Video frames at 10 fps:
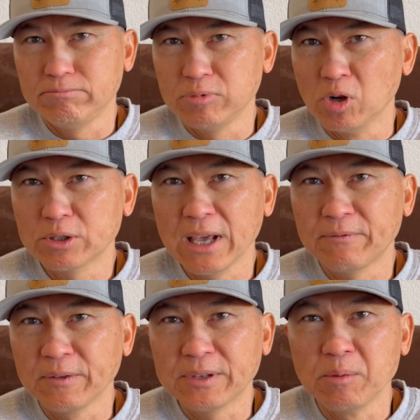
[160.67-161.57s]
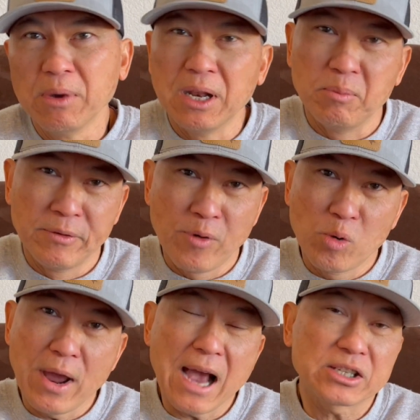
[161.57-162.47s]
10-15 minutes before
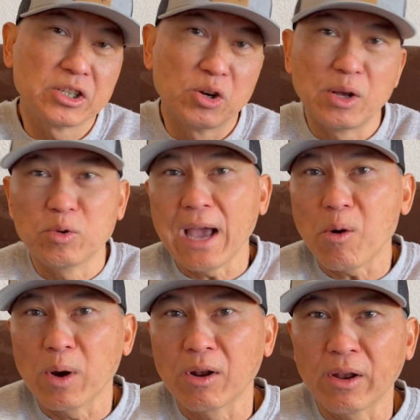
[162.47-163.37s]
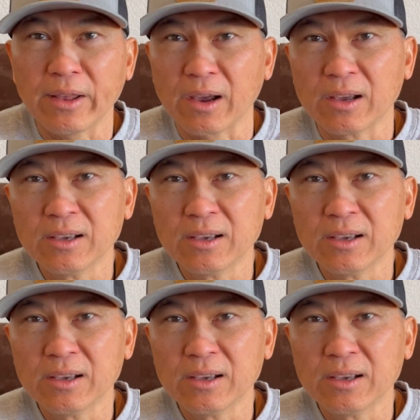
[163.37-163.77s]
we actually know that we got one on there.